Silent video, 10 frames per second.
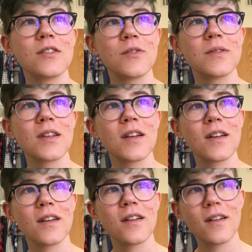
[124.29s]
She was
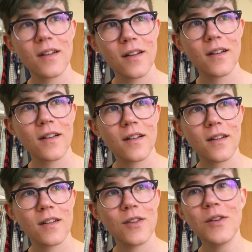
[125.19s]
like,
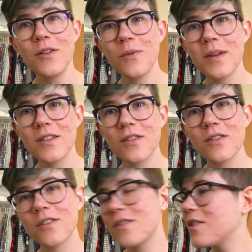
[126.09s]
"You did your
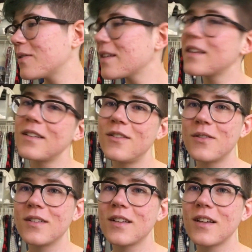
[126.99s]
research, knowing that you
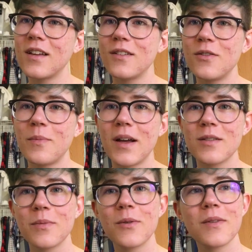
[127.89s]
can like get a new
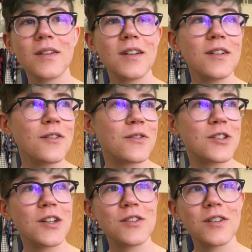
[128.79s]
passport within a year if you
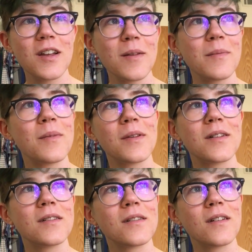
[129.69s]
change your name,"
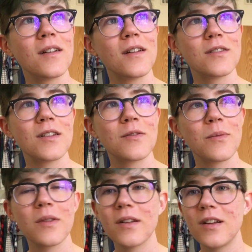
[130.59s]
and is
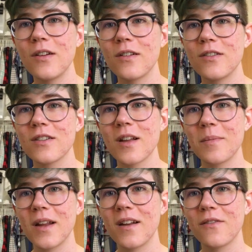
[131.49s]
within a year and you're just
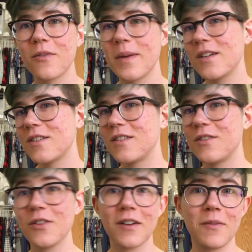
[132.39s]
updating information.
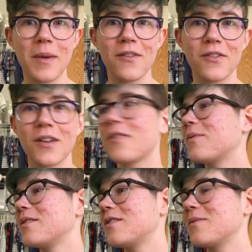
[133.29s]
You don't have to pay for another one.